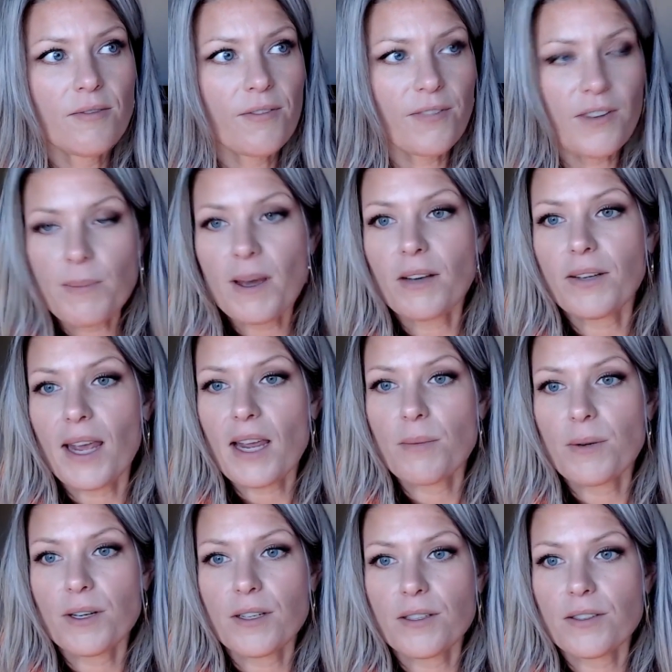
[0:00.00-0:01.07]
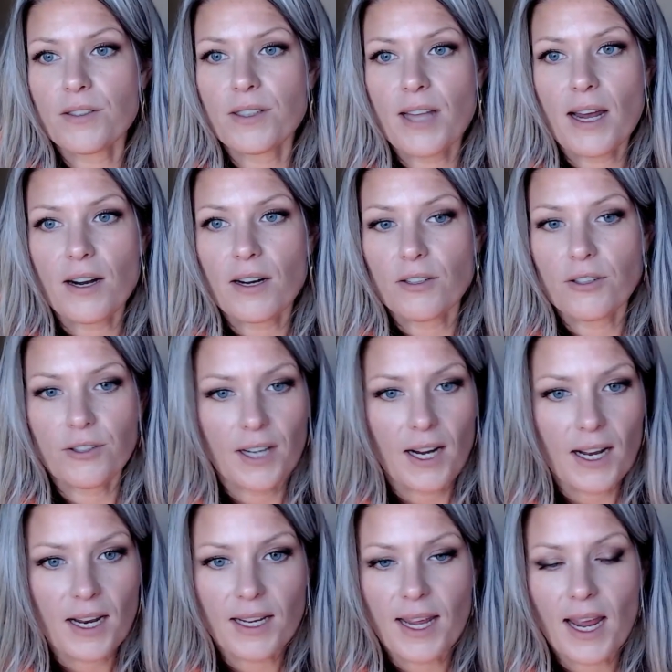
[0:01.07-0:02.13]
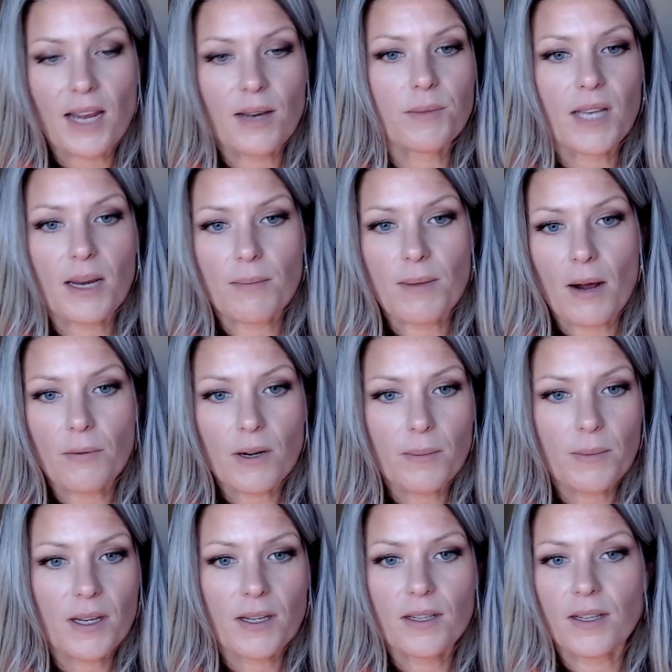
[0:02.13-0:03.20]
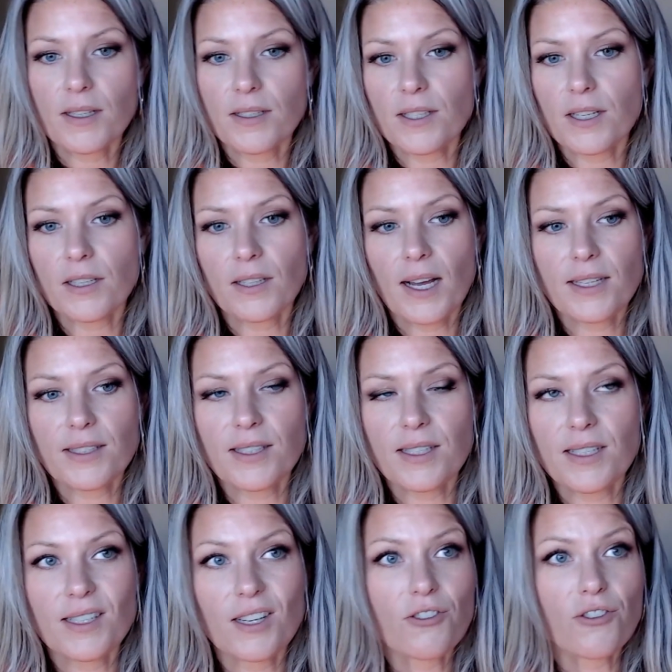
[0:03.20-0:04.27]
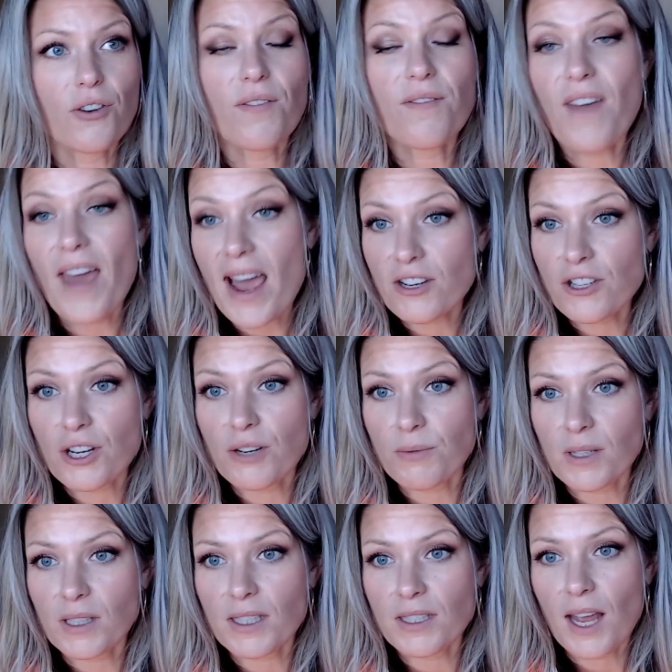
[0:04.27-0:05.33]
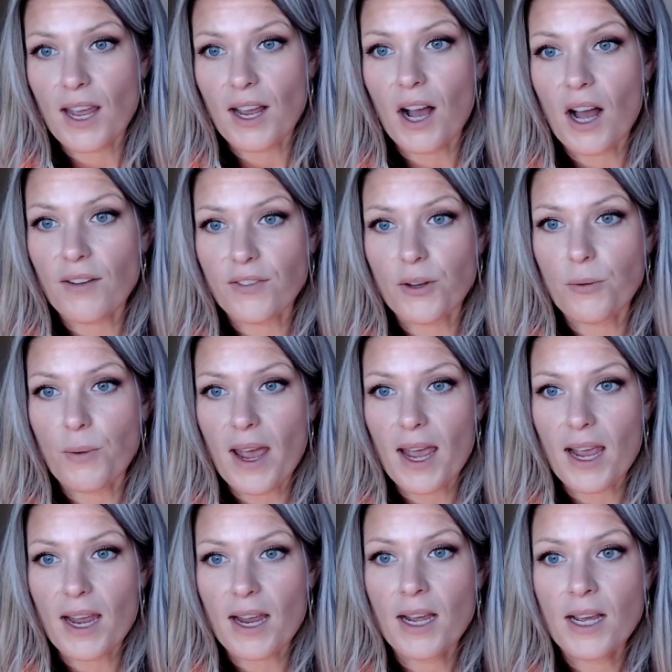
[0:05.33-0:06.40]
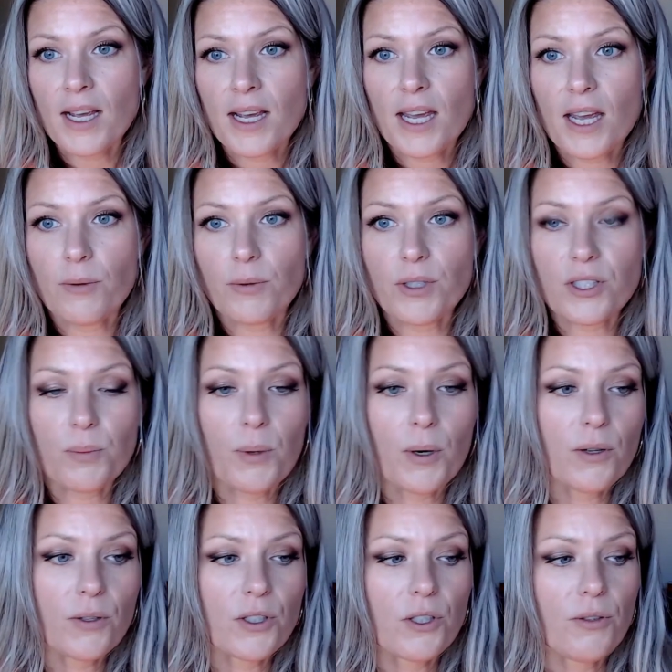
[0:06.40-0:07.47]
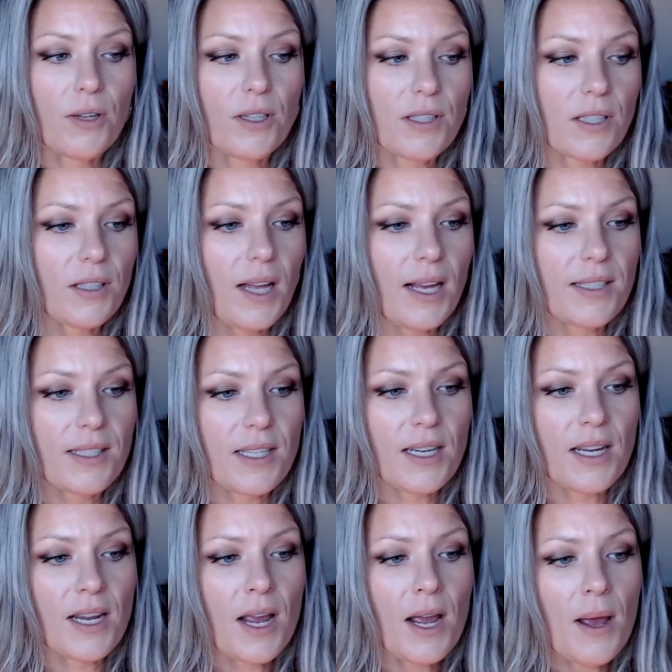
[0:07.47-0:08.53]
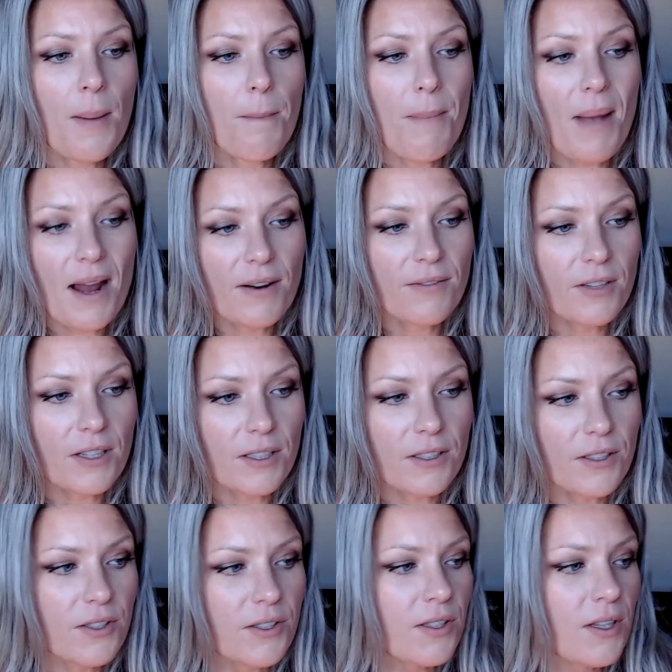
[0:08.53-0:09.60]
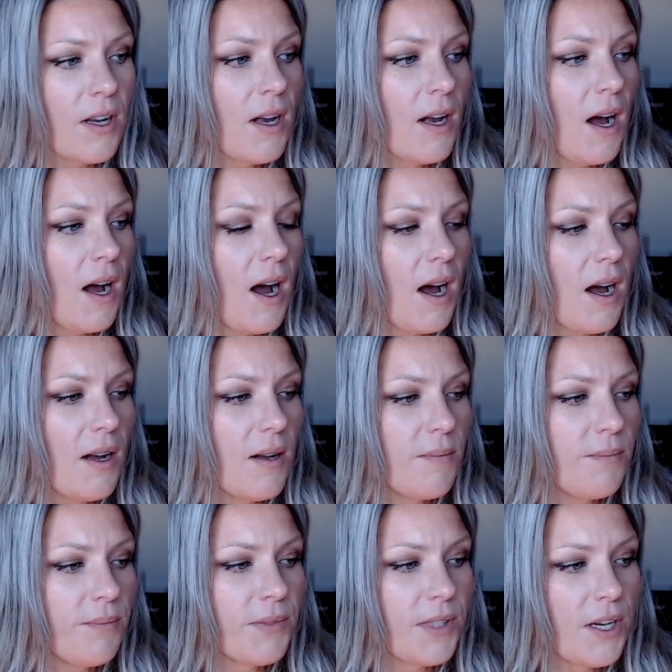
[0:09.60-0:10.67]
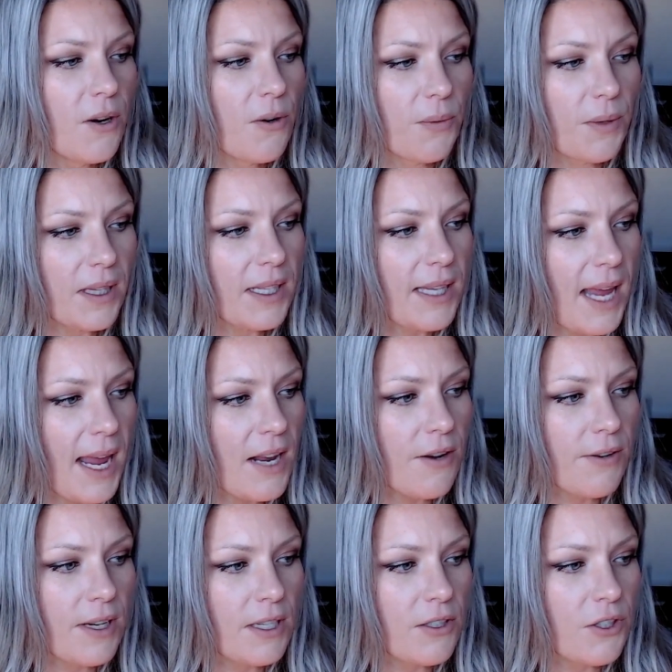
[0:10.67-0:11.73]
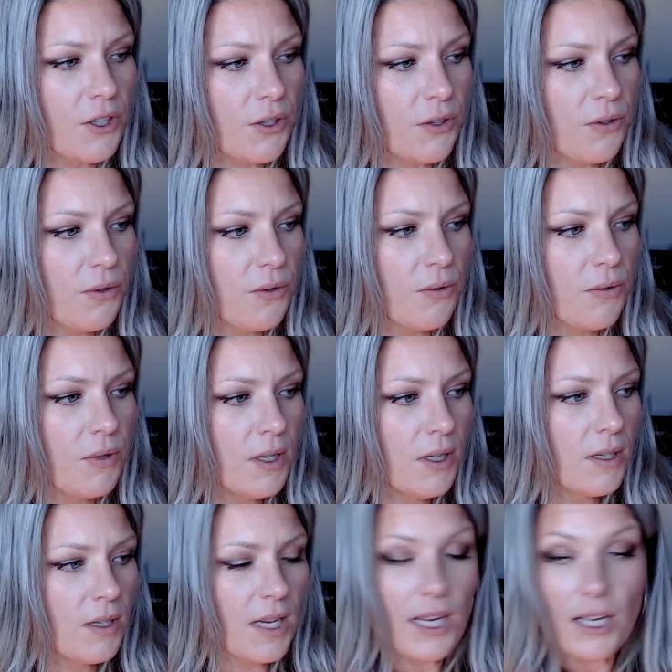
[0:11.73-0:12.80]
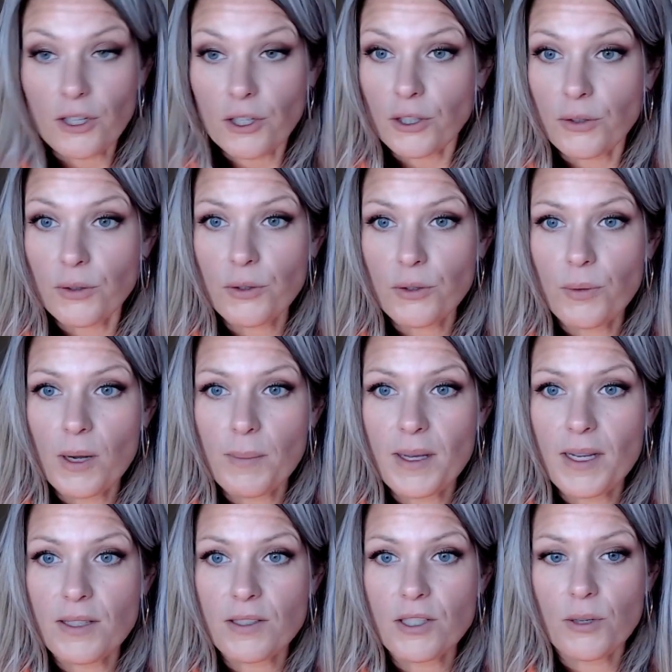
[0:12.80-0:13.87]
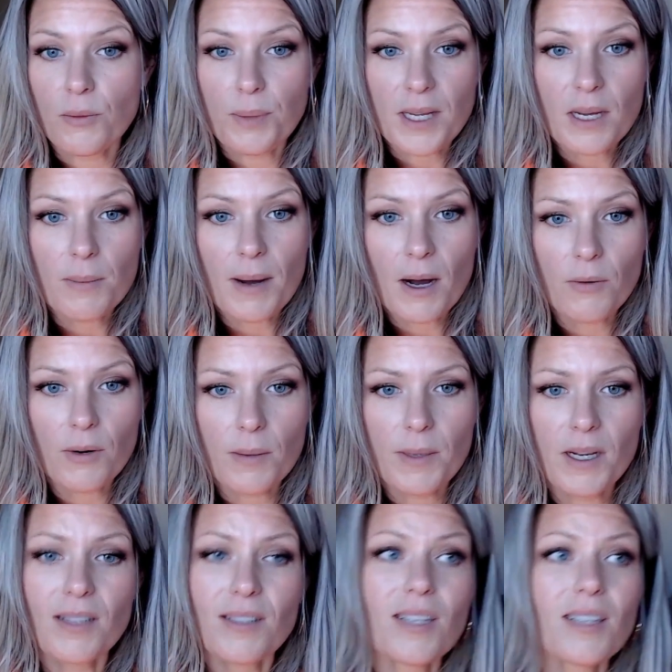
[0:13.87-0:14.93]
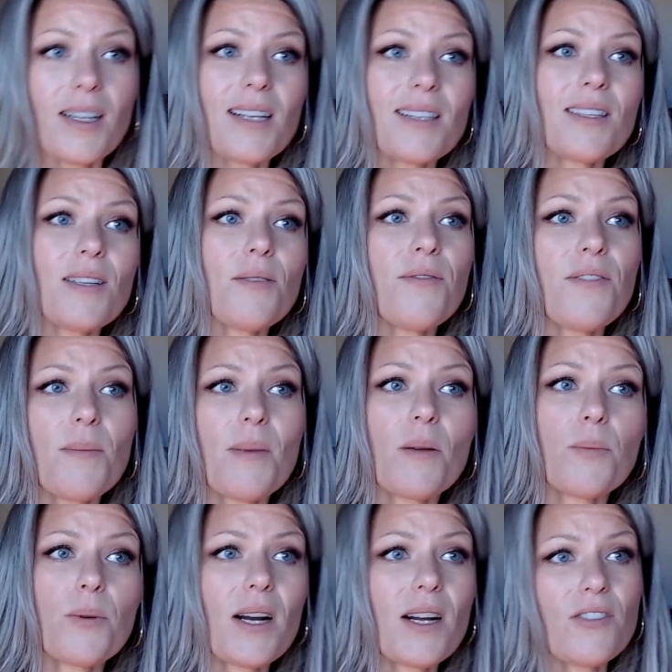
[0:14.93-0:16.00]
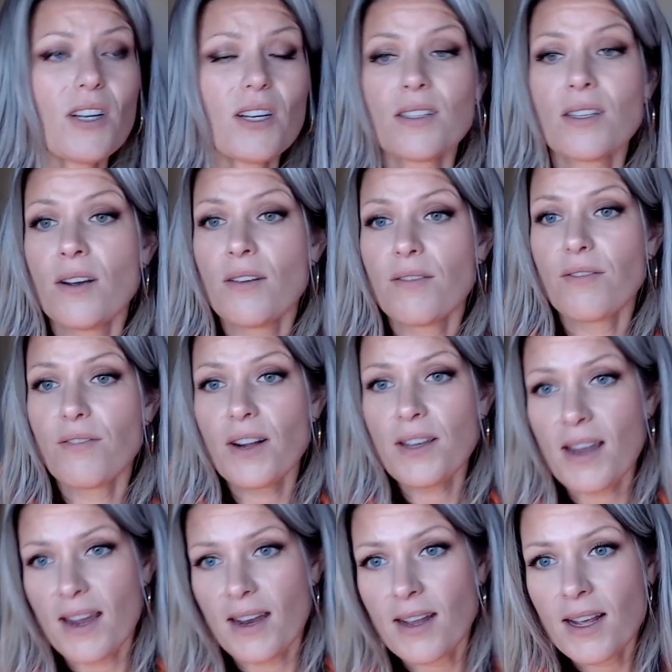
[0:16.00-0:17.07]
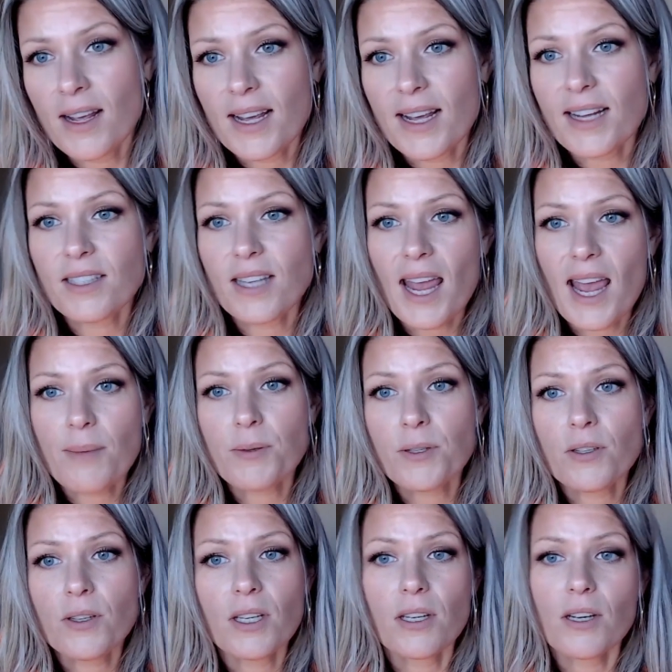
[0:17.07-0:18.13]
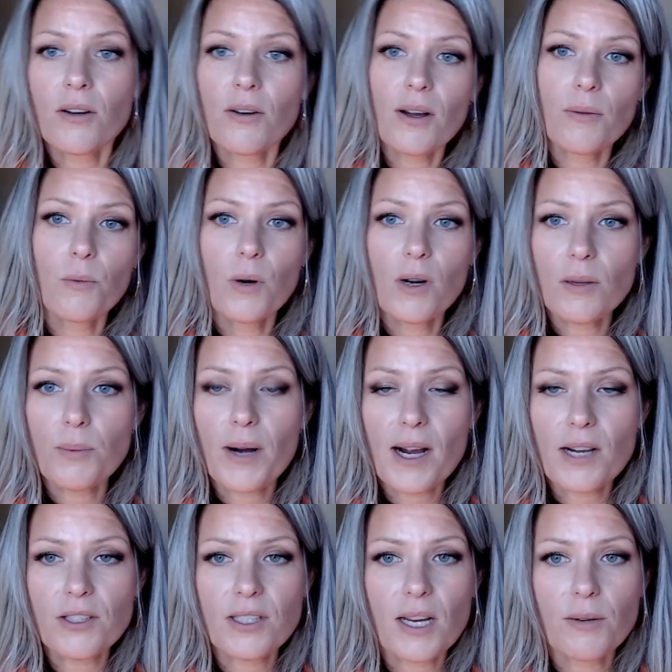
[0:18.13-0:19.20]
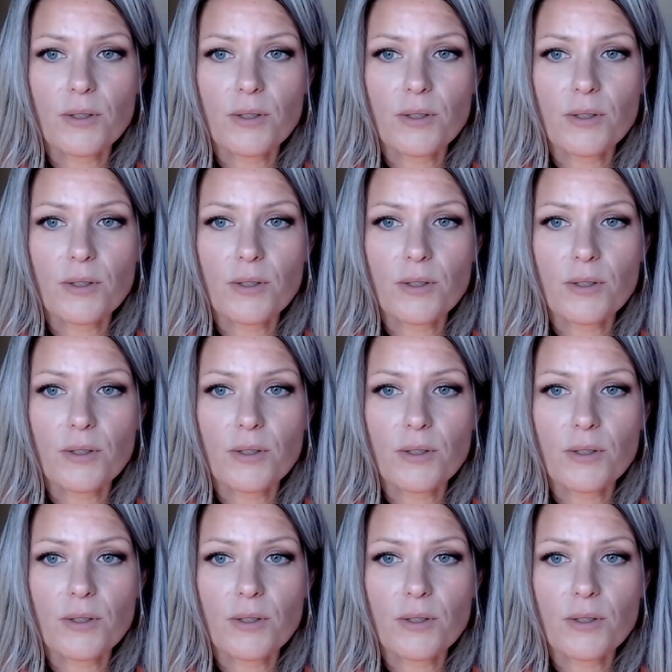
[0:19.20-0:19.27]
female gamers that are creating games aimed at women, until I see digital fashion really take off the way it was supposed to, until I see metaverse, really catering to include women, to be about women, until I see female projects funded. It's absolutely, one of the projects I